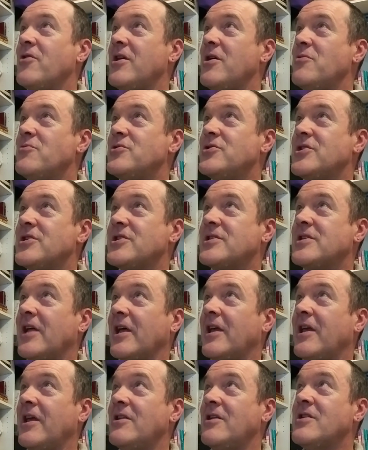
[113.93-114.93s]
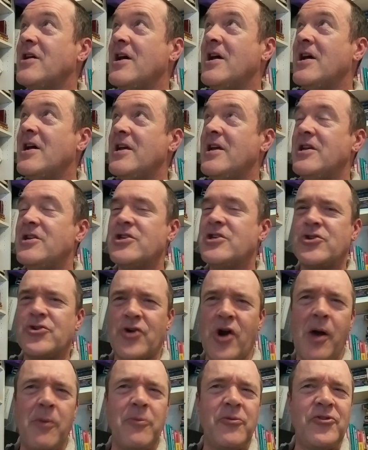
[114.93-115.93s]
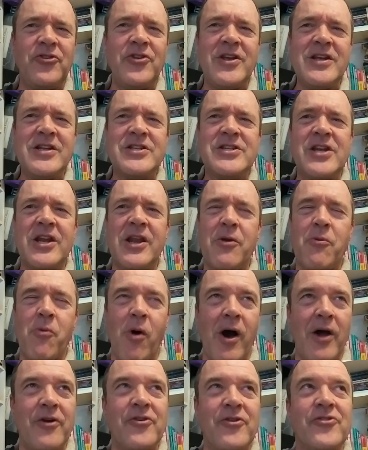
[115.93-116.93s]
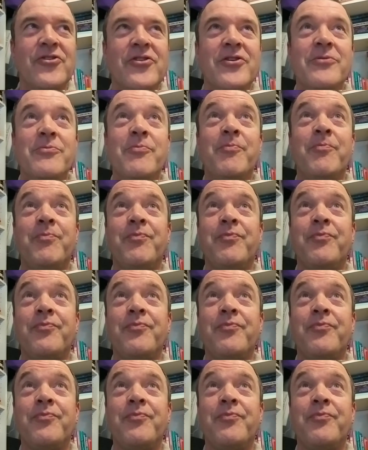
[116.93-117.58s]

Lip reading: He was just like, he just drops seeds and he waters them.